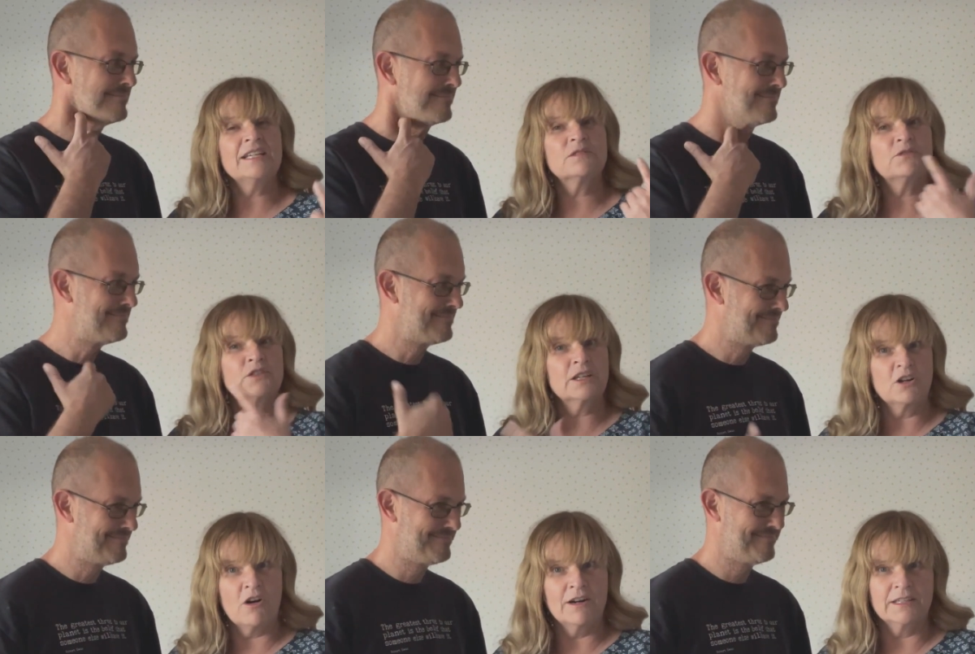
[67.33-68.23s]
Speaker 1: for the
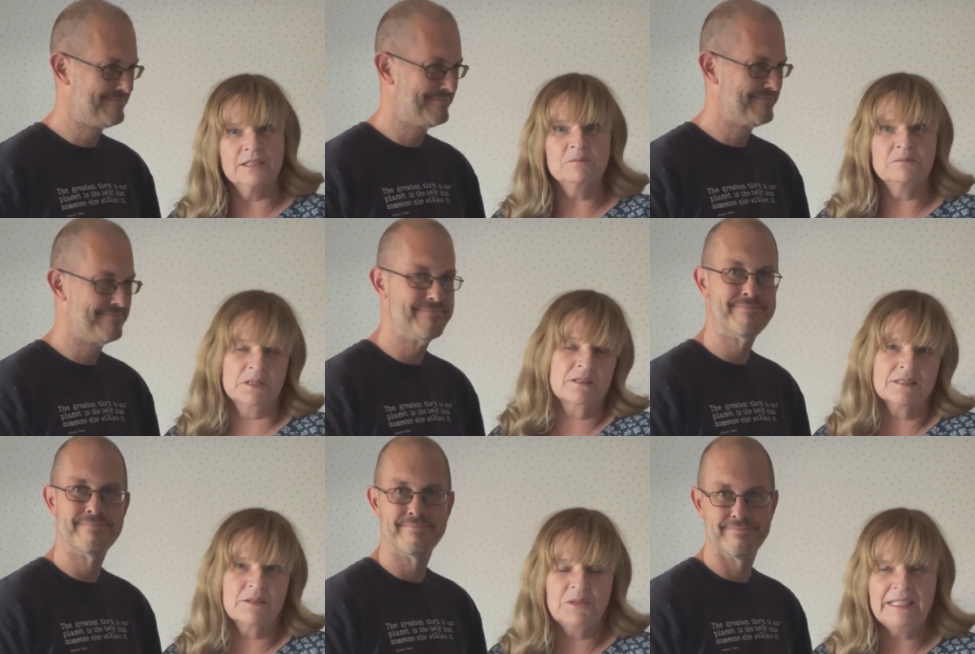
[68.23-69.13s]
garden, because
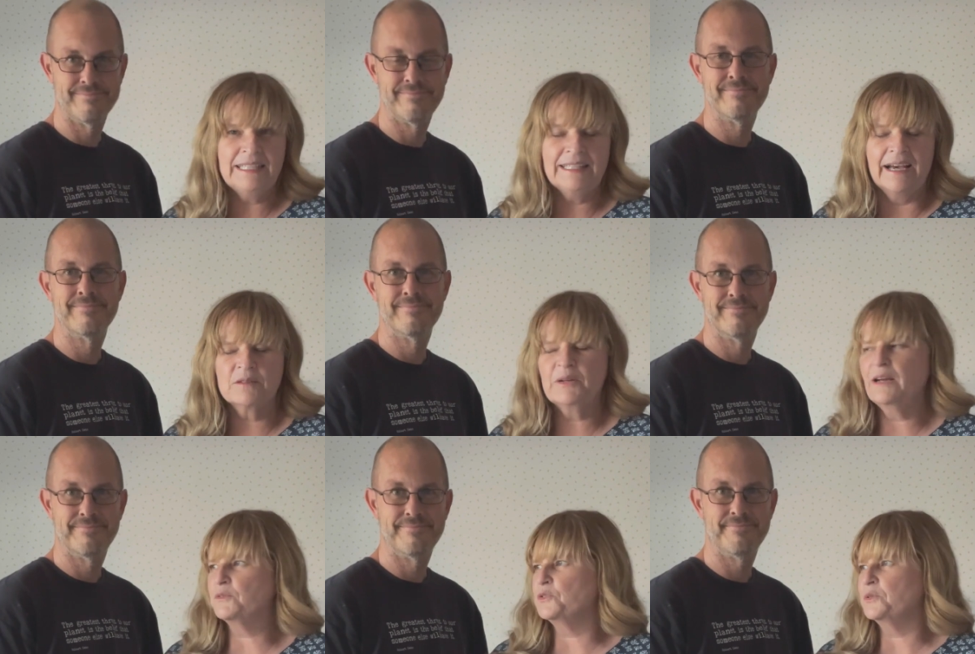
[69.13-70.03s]
if we need that, we
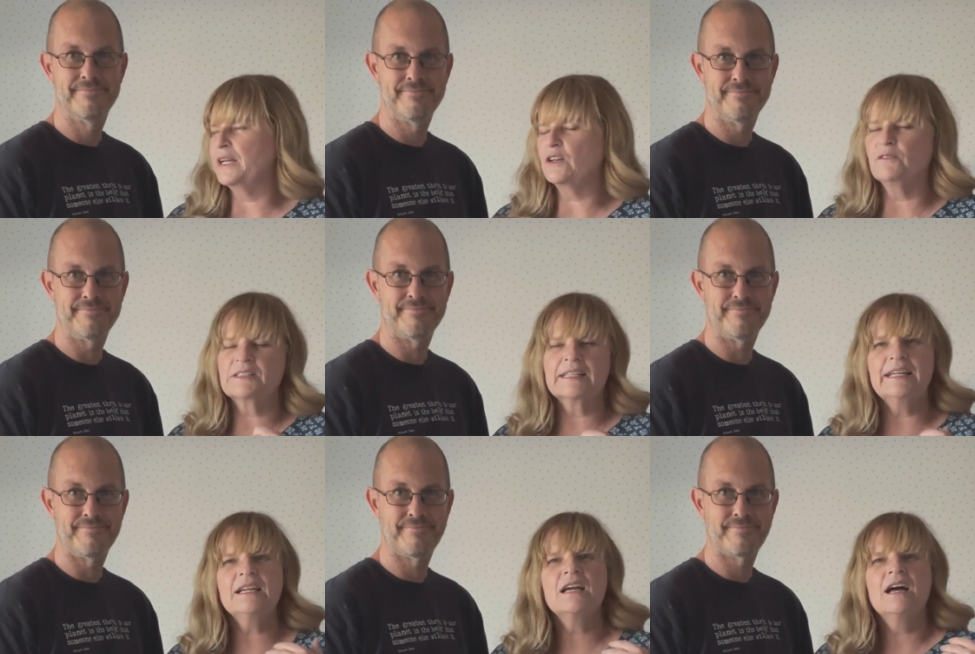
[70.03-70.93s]
have to do that,
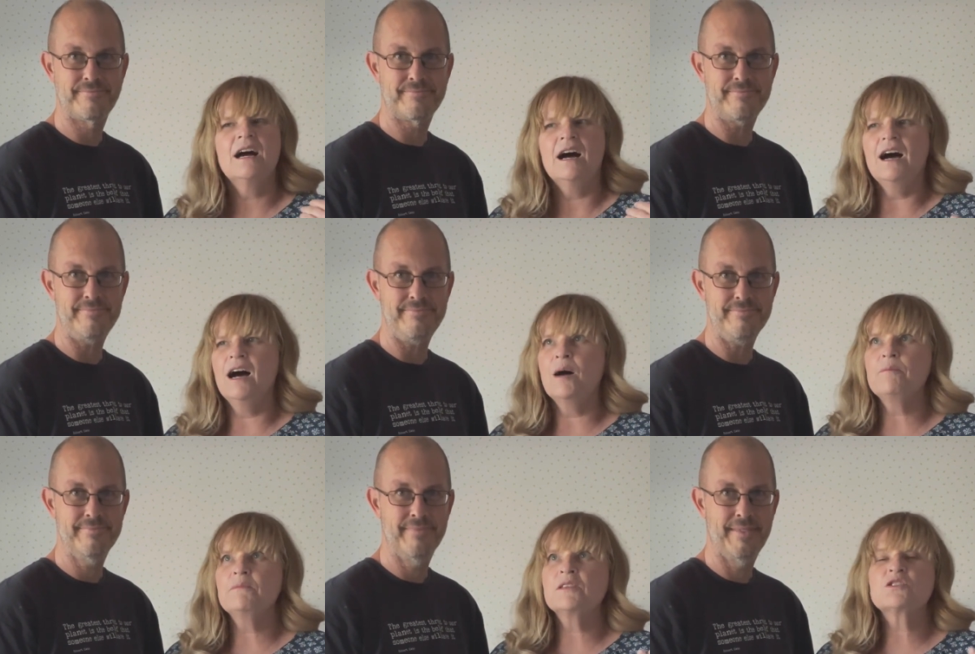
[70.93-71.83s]
obviously.
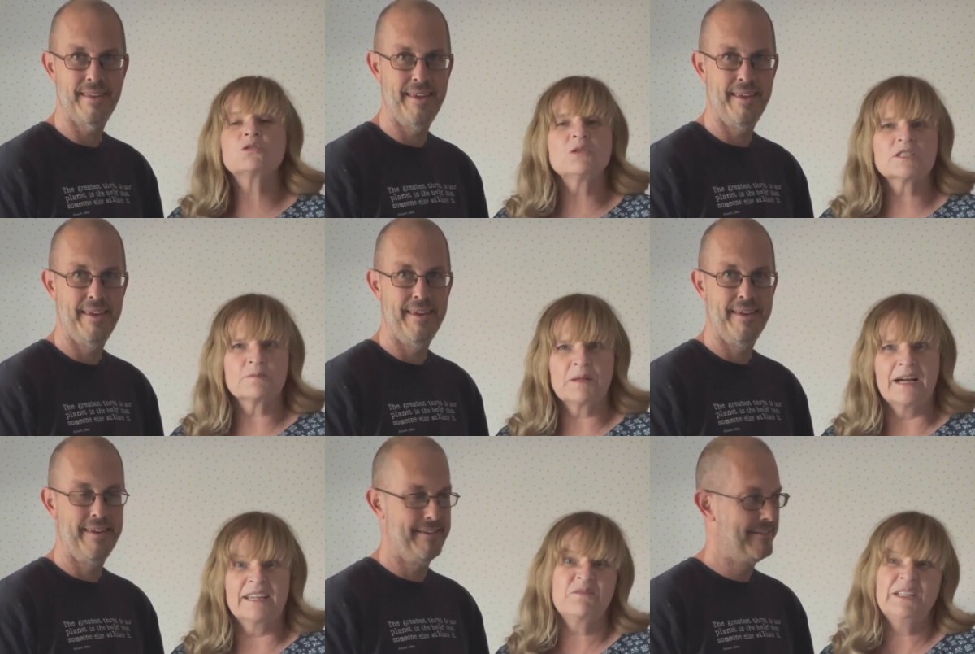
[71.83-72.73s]
Um, school
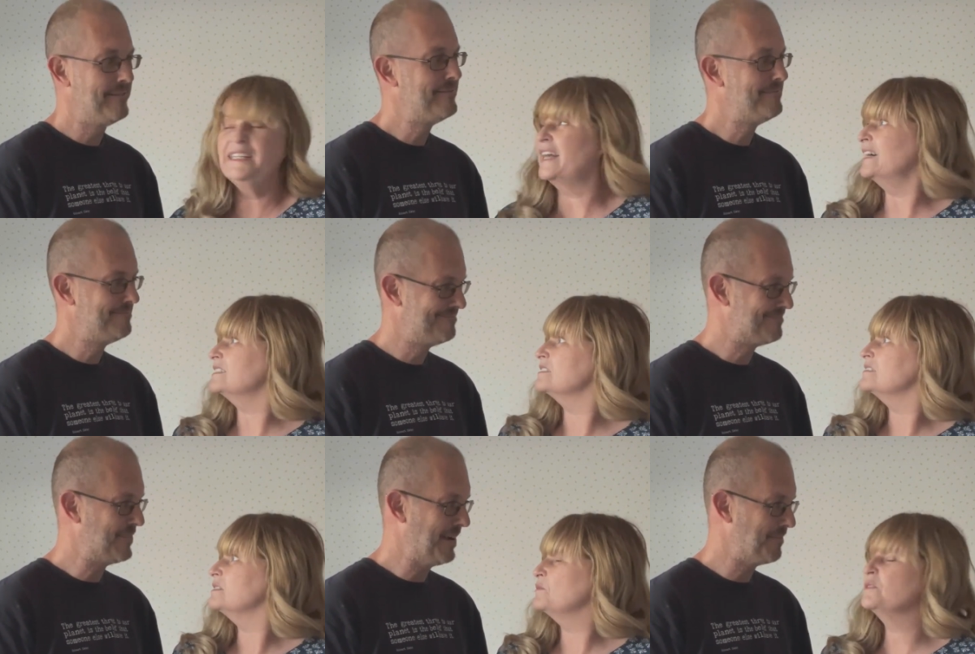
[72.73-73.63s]
supply, if we need that.
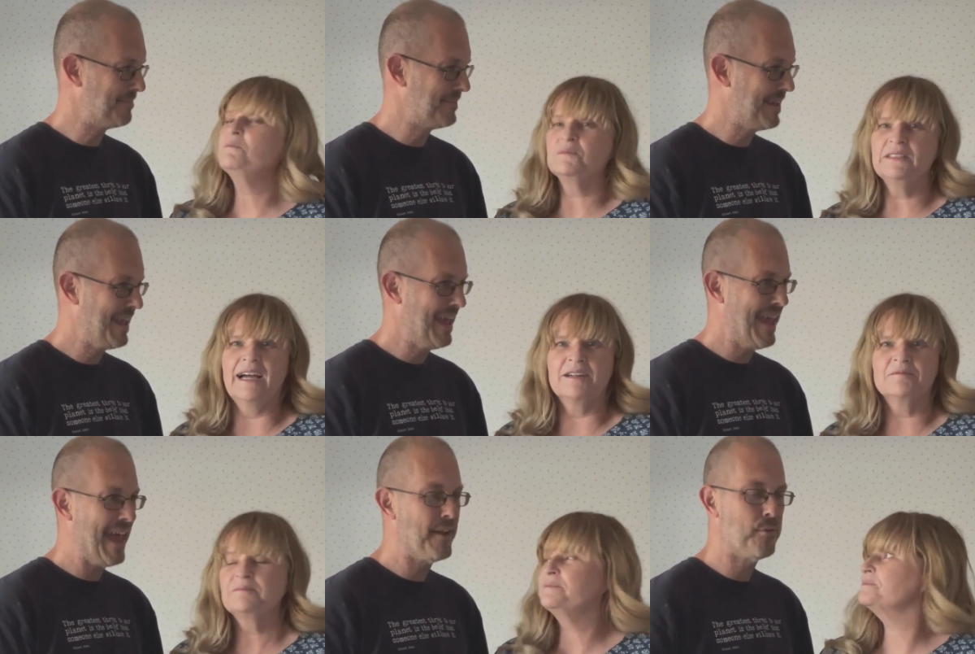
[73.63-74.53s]
Speaker 2: Right. We, yeah.
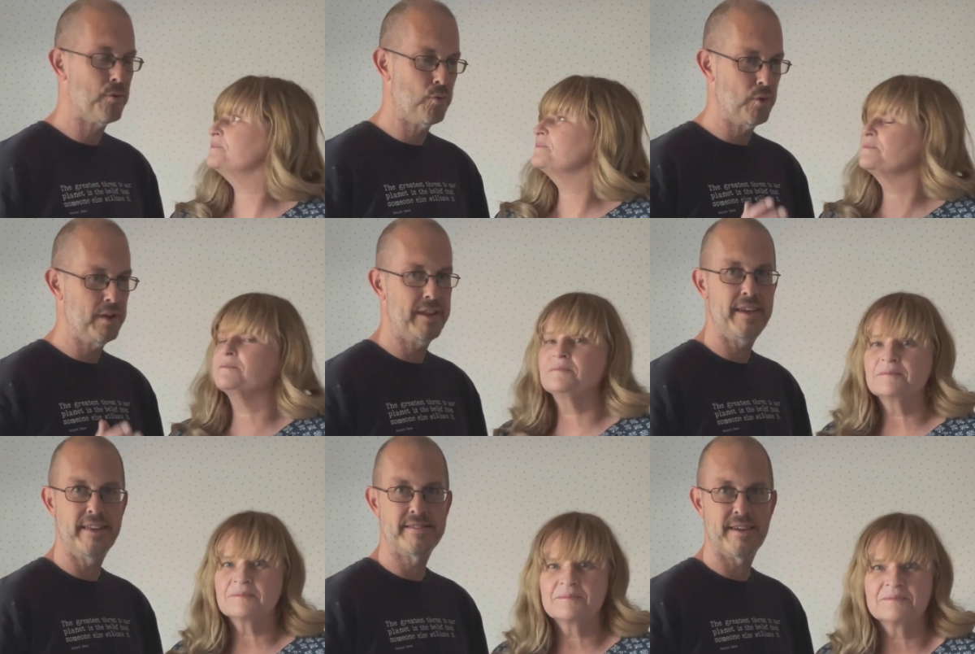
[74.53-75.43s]
And if we really
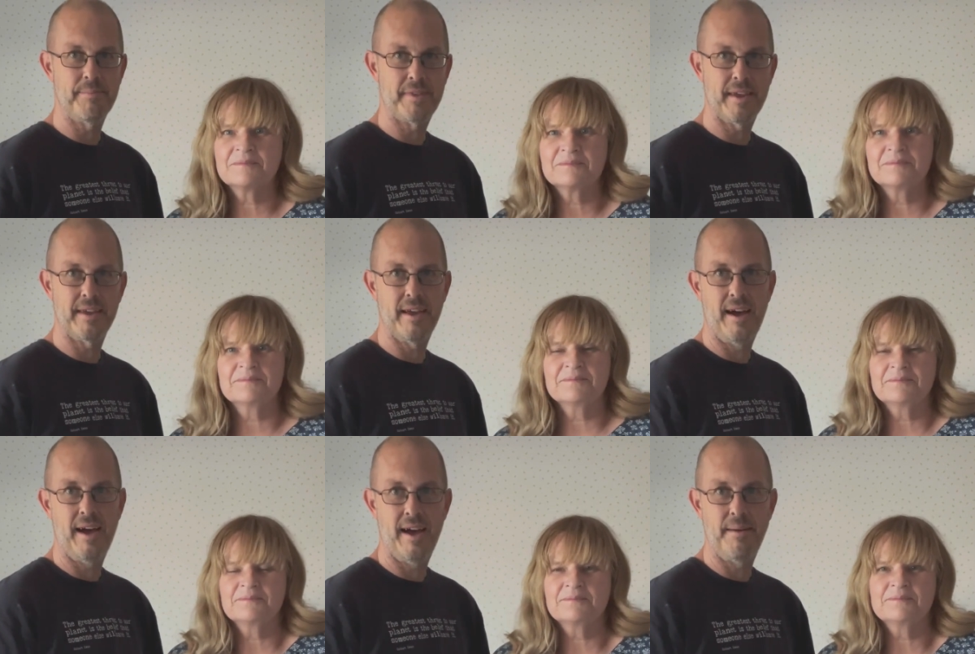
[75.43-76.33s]
need something
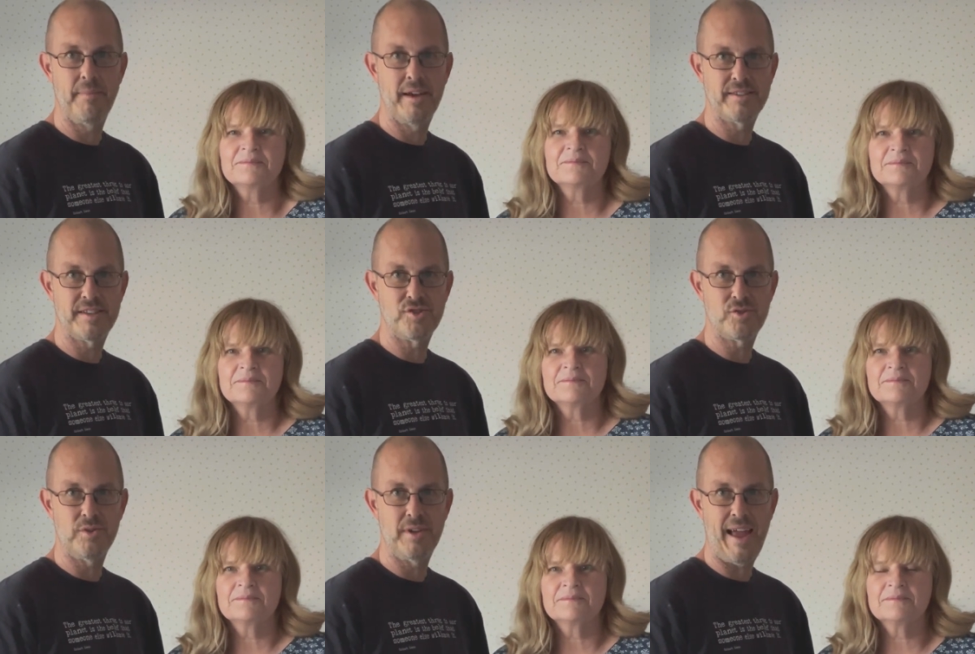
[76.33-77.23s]
um,
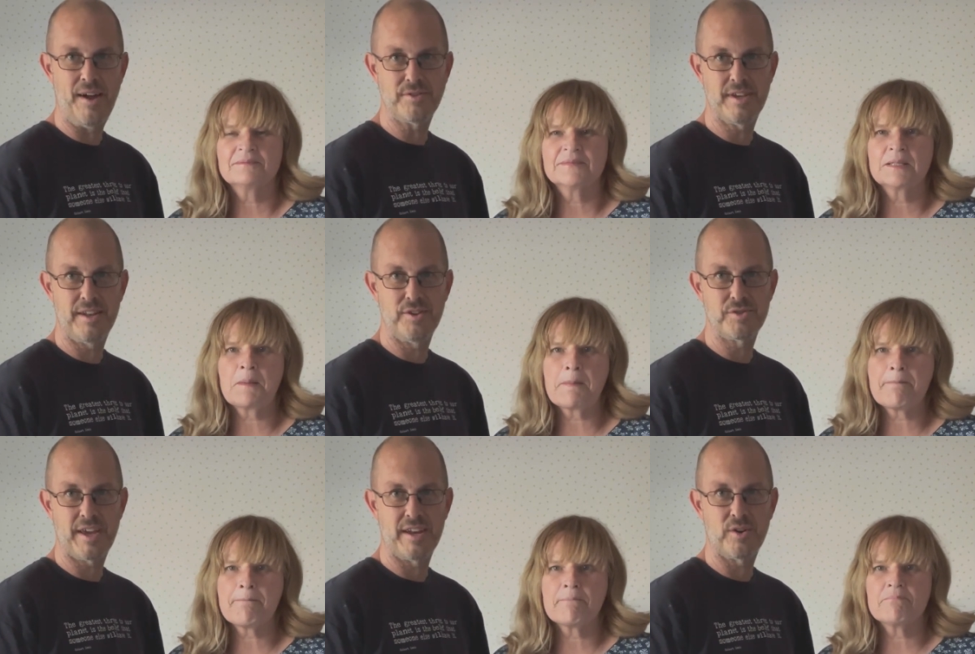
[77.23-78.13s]
essential outside of those
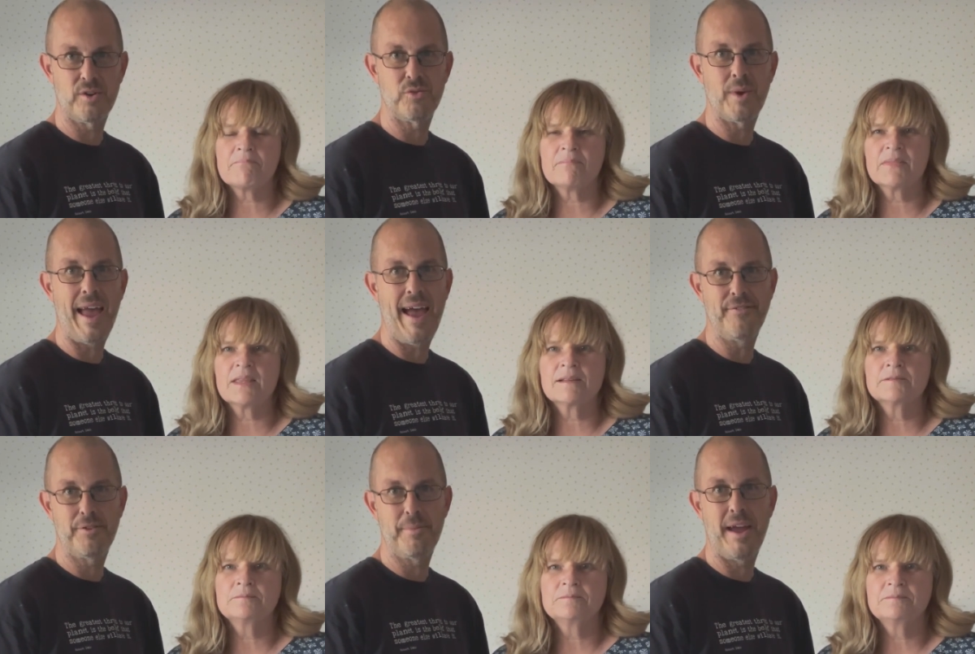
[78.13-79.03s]
categories, we
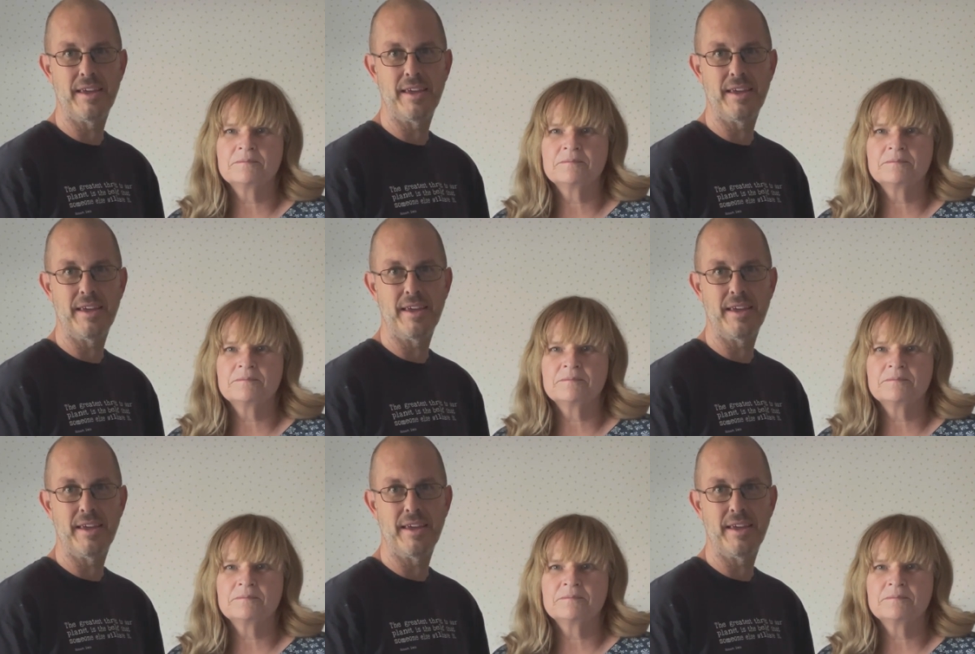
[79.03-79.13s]
have to buy it